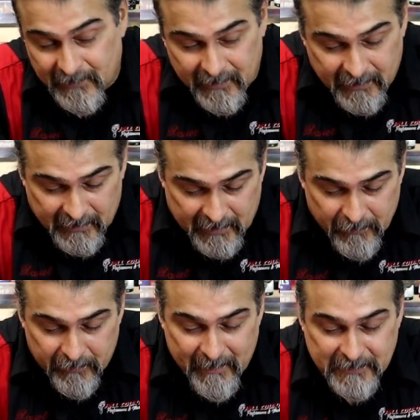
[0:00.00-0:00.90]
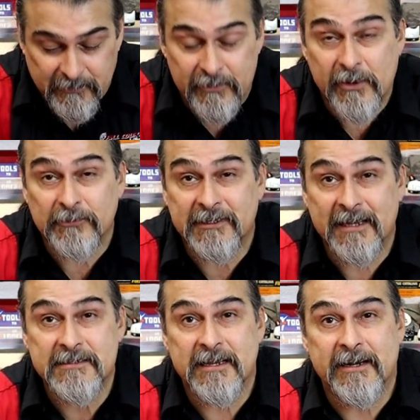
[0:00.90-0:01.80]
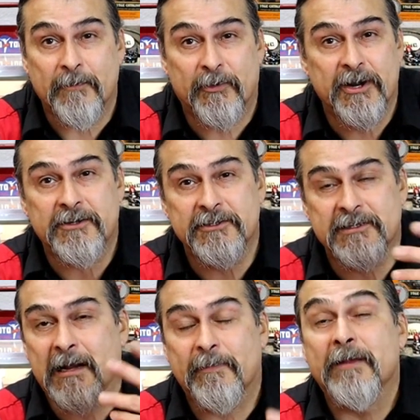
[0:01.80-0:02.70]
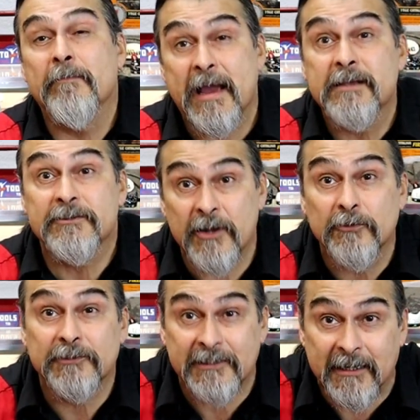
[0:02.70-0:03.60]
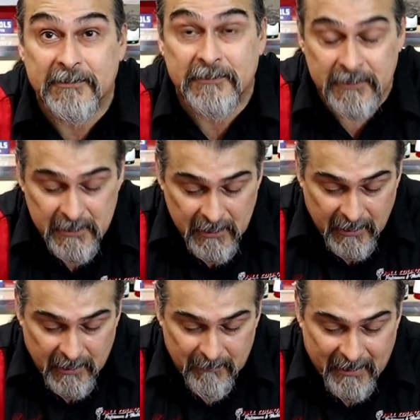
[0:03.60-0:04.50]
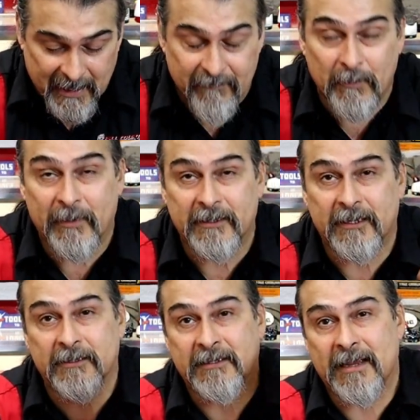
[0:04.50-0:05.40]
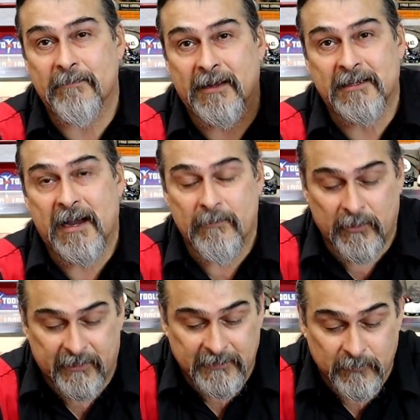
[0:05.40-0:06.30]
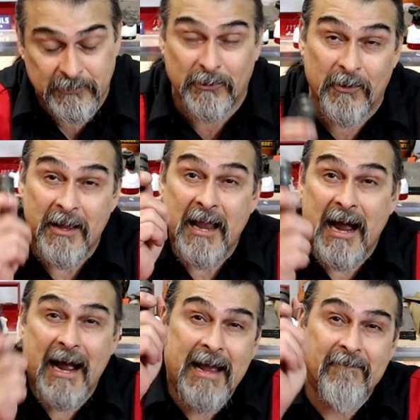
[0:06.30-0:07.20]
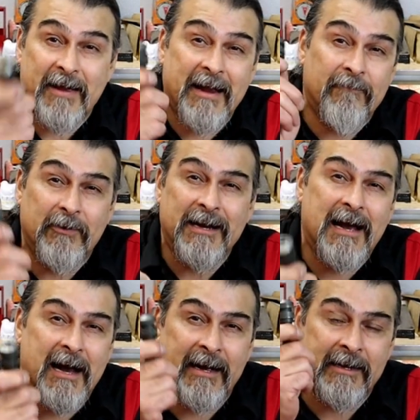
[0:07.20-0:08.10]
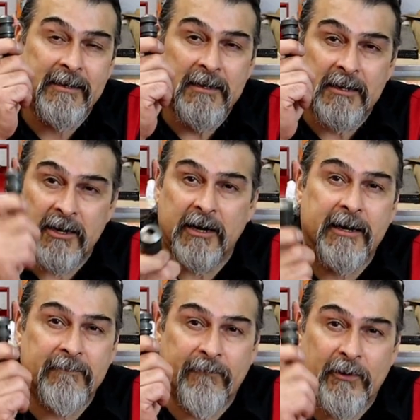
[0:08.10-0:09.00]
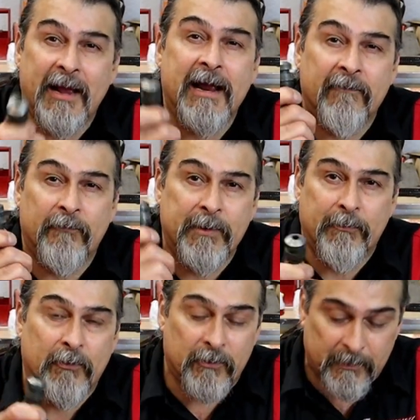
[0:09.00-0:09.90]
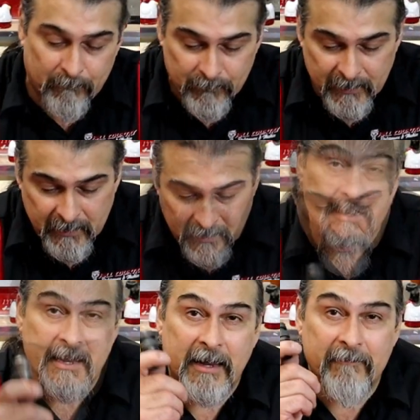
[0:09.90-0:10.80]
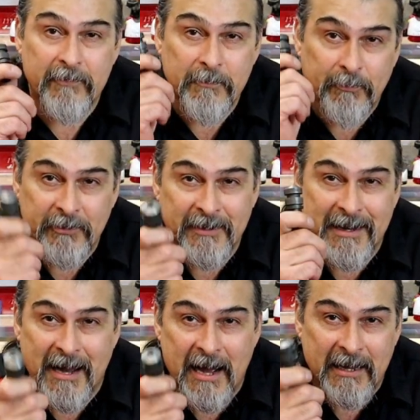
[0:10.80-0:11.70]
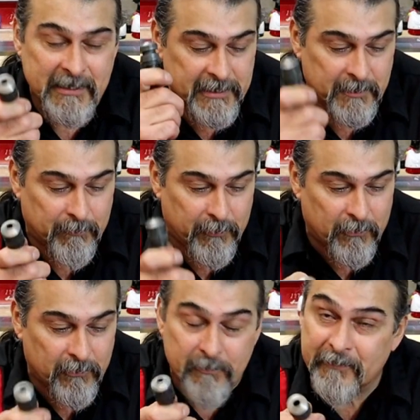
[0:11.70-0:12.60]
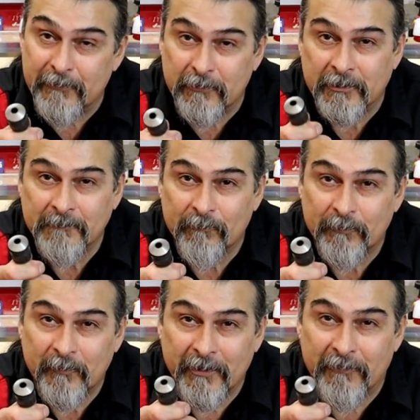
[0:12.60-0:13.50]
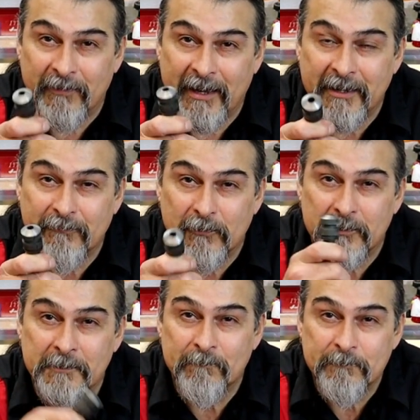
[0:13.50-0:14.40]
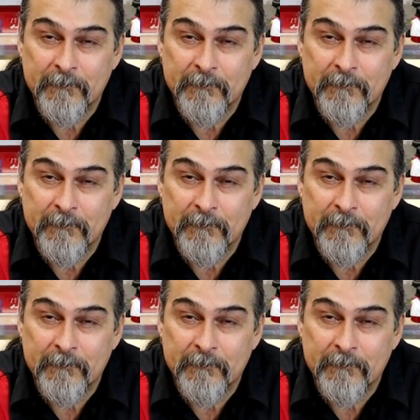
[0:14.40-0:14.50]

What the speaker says: I know it makes no sense, and in a production shop it makes no sense. I have the ability to take my time with this one, so I have every guide cut for every port. Have you put a guide in a bore before on a flathead Ford?